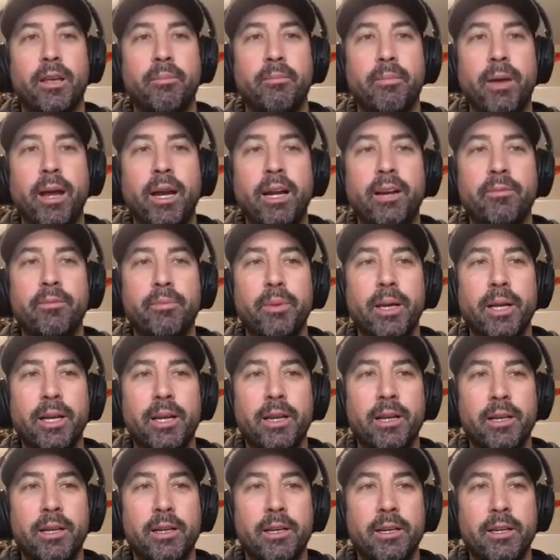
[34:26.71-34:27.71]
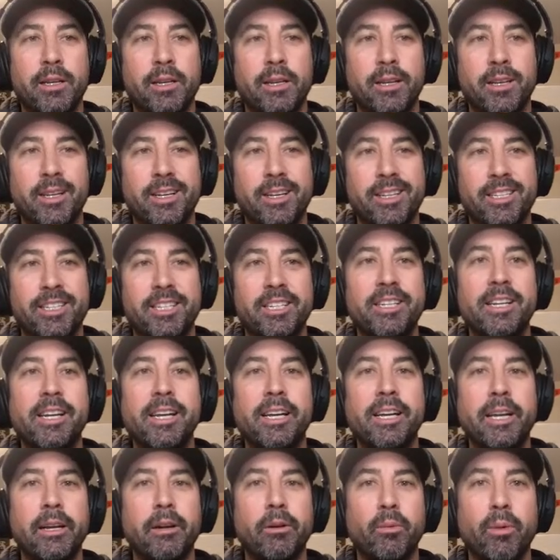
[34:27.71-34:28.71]
might have been
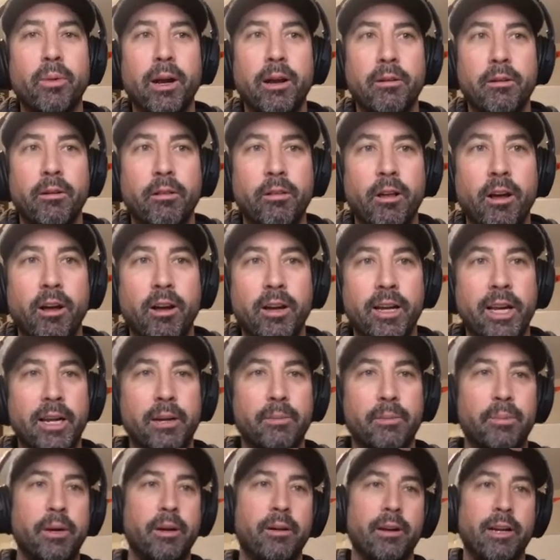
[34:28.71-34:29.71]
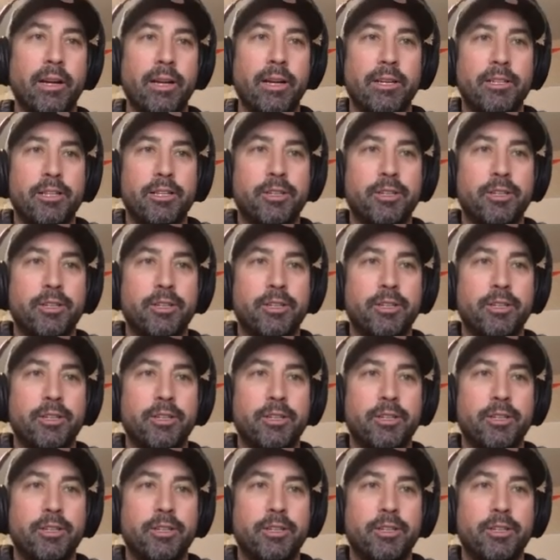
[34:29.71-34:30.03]
sneaking around a locking period.